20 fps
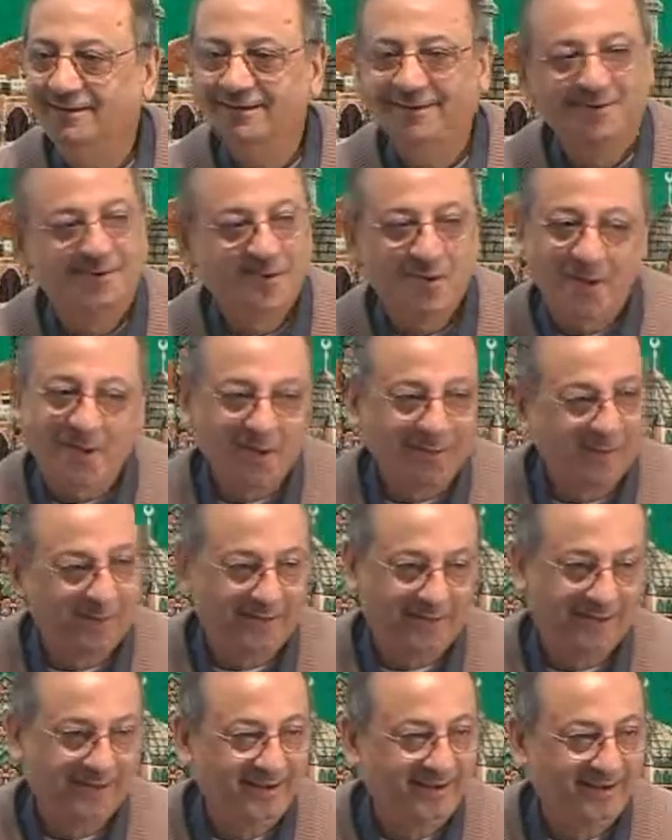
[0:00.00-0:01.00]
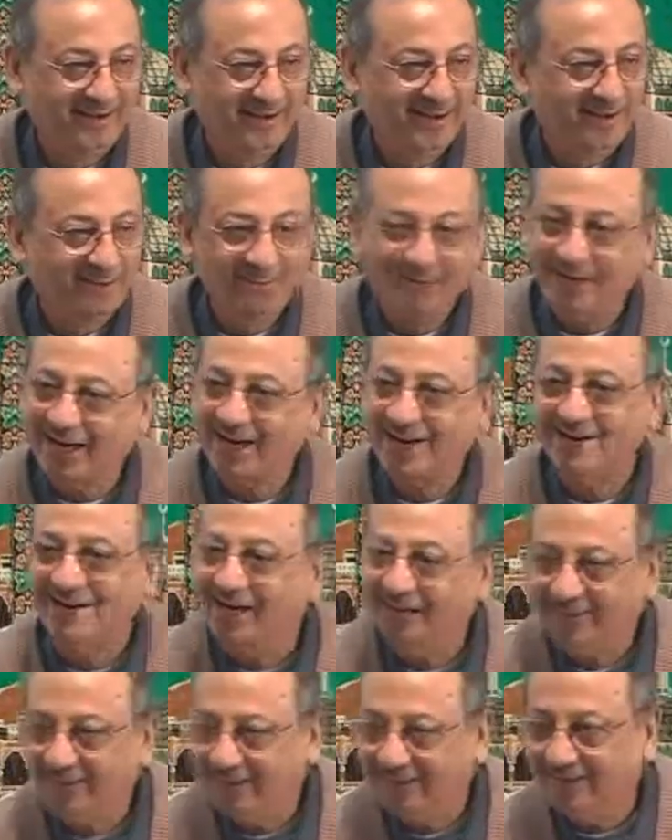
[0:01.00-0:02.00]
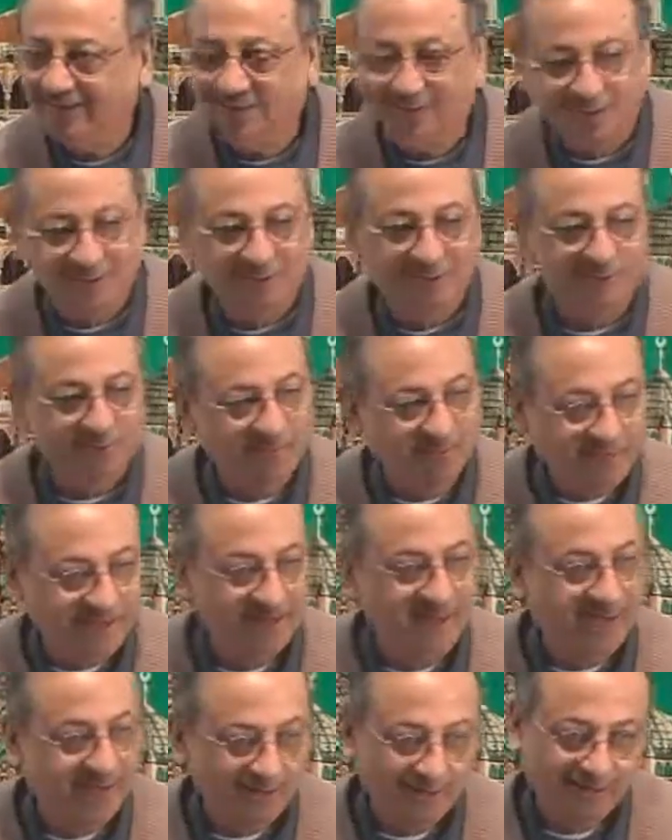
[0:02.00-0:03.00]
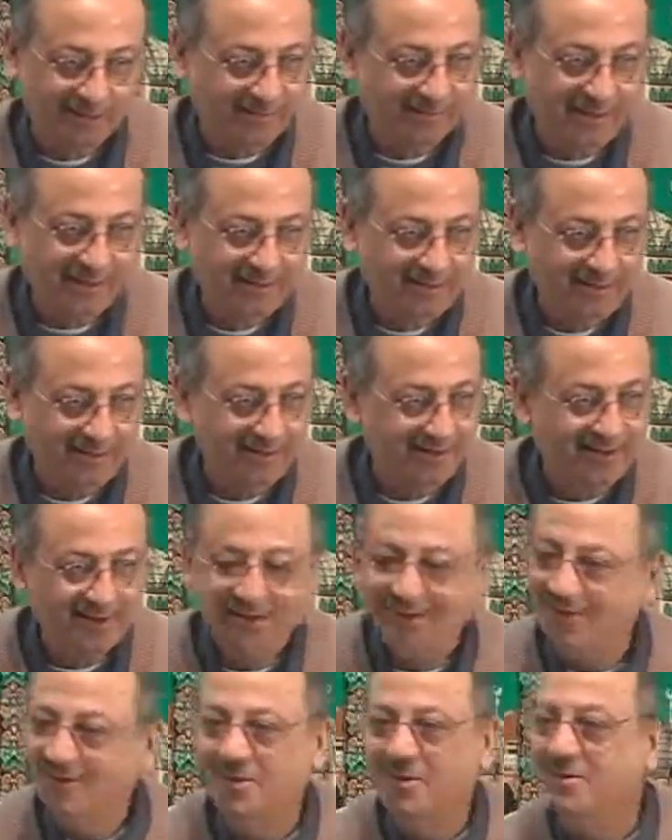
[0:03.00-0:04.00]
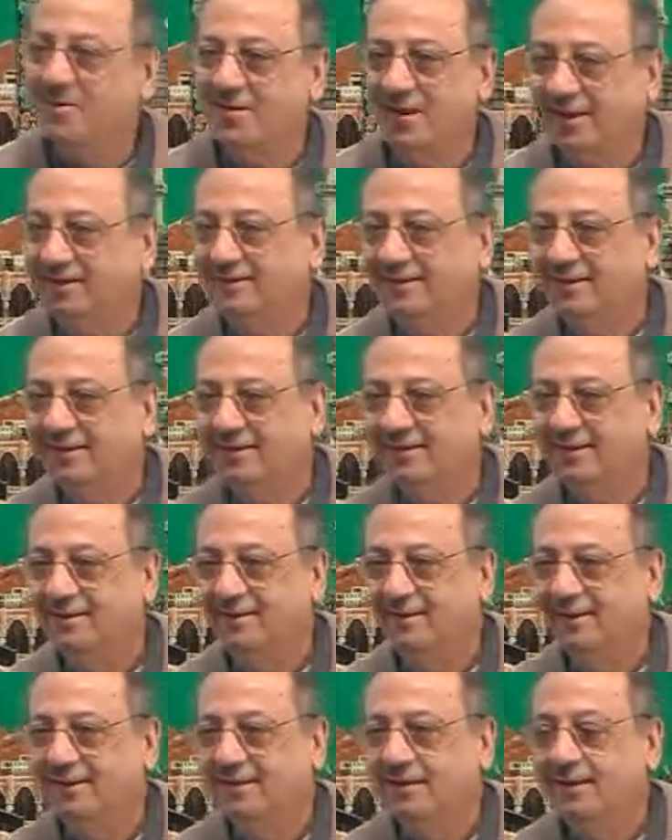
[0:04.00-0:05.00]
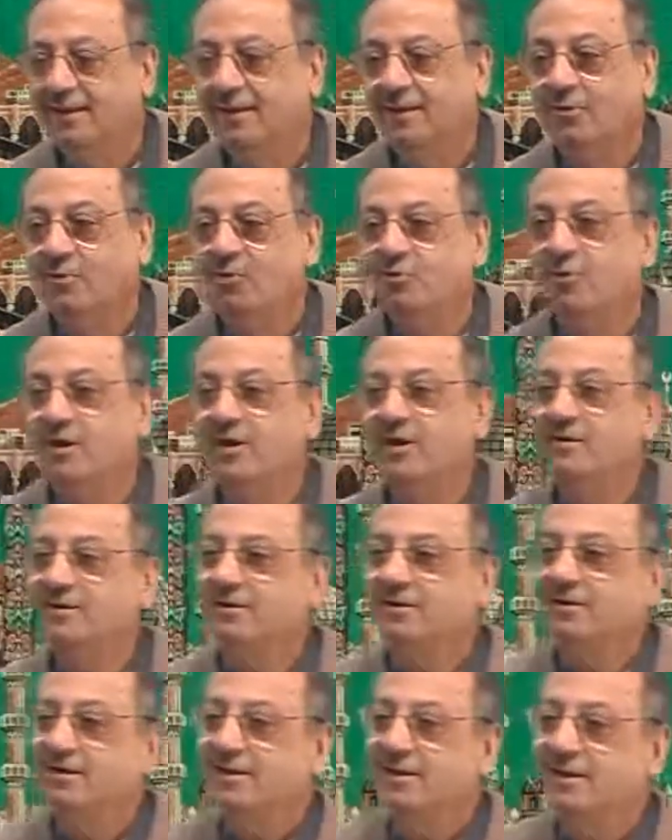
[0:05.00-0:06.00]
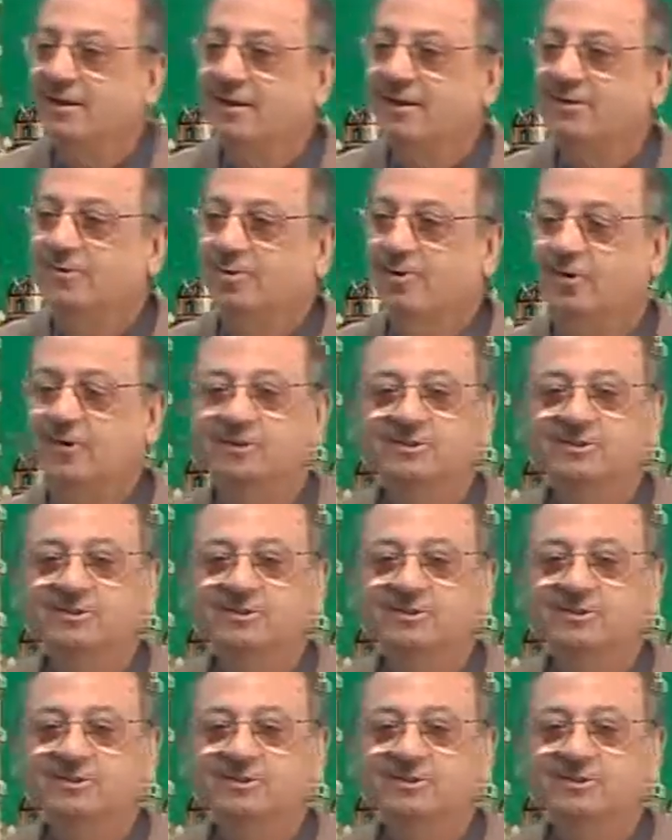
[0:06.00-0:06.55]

No, brother. We had nothing. Do you think we had Hello Tamarin? No, nothing. When Dr.